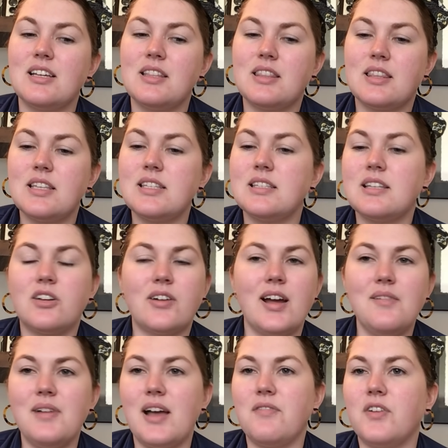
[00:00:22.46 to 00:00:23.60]
this is a great
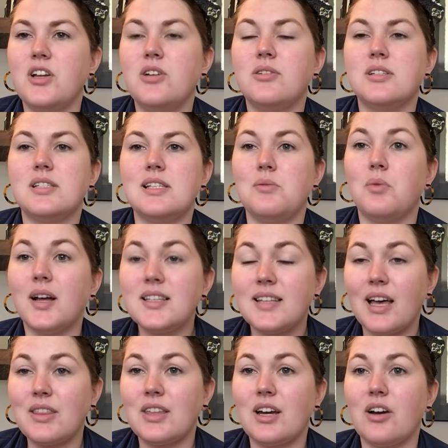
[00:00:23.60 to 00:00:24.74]
way for you to see what's
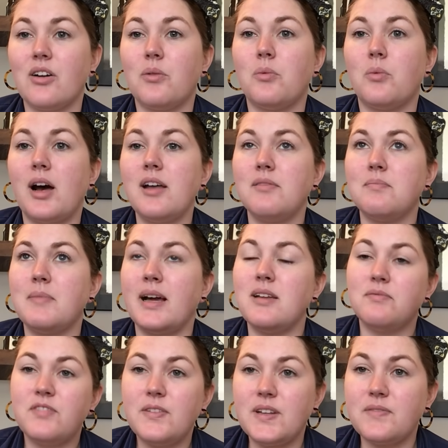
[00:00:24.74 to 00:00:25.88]
out there, what might
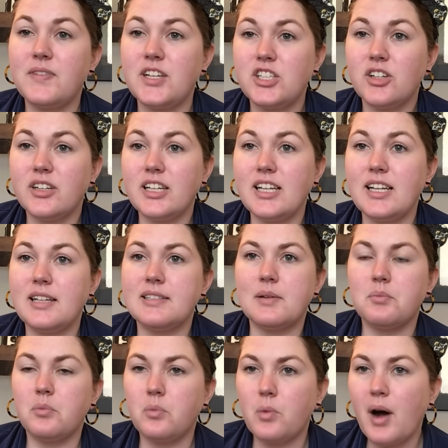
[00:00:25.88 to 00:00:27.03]
fit your needs,
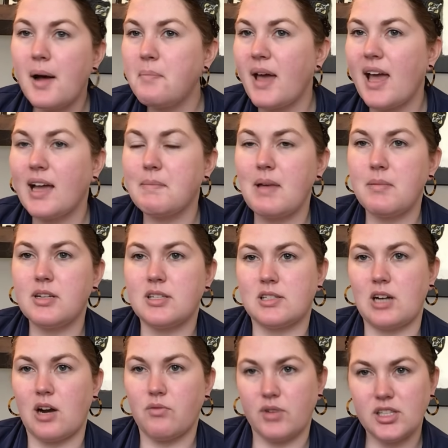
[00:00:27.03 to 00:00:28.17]
and what bag maybe to
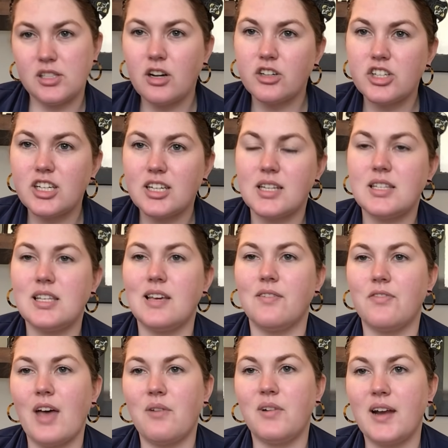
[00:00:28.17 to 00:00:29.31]
start researching to see if
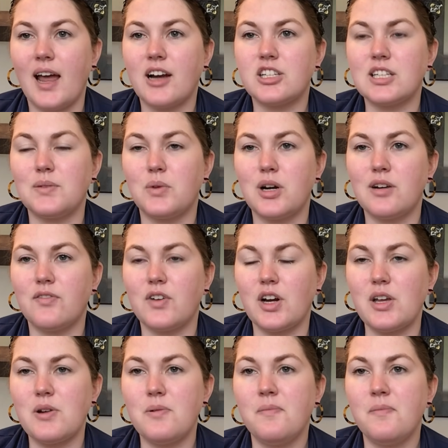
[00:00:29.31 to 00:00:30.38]
that would actually work for you.